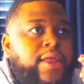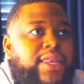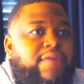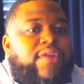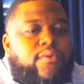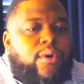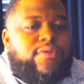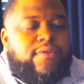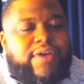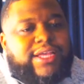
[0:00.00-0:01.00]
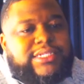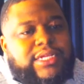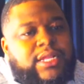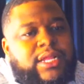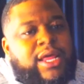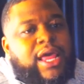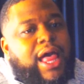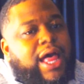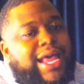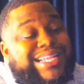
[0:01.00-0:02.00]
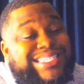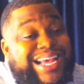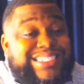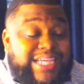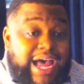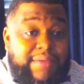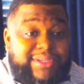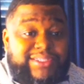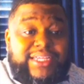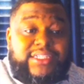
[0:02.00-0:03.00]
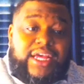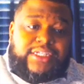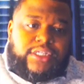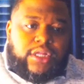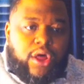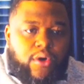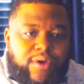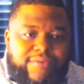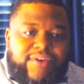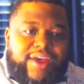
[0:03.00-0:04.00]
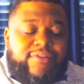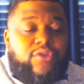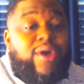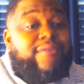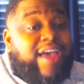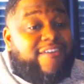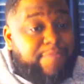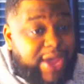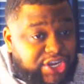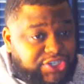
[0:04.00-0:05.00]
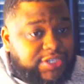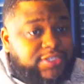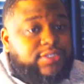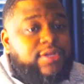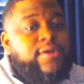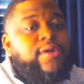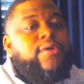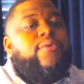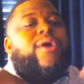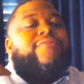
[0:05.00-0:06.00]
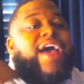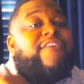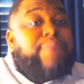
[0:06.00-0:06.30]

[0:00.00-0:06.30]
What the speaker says: dividend growth investing, it takes time. It's slow investing. You have to have patience. You have to have